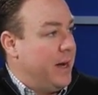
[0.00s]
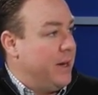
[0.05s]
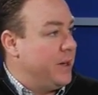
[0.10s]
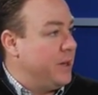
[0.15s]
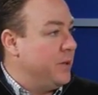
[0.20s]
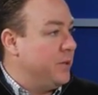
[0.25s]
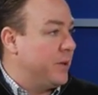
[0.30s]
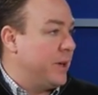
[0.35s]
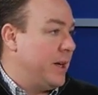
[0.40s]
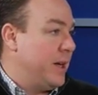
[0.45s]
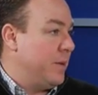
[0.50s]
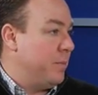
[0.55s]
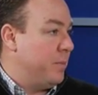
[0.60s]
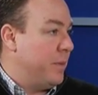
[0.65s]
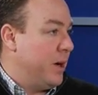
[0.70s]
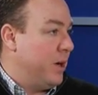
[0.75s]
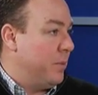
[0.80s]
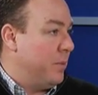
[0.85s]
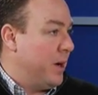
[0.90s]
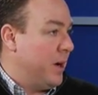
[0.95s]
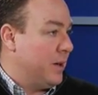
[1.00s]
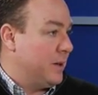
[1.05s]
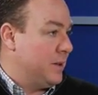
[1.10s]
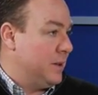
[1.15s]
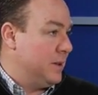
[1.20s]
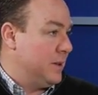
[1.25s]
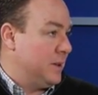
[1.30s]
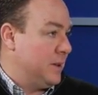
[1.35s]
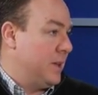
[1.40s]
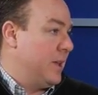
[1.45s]
How do you keep
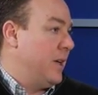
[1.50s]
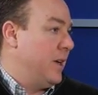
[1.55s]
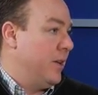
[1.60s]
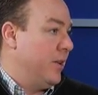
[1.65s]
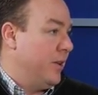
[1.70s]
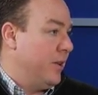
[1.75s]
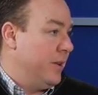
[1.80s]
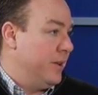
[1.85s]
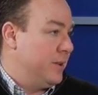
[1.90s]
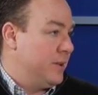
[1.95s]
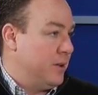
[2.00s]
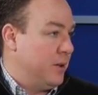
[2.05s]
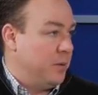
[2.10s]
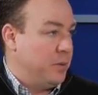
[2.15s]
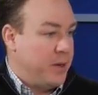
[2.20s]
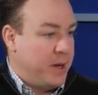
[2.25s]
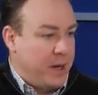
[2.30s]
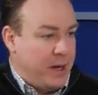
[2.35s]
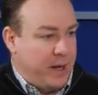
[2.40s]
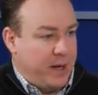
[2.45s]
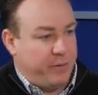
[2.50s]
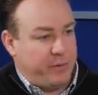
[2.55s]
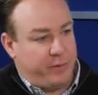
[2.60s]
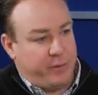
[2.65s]
mailboxes secure? And so it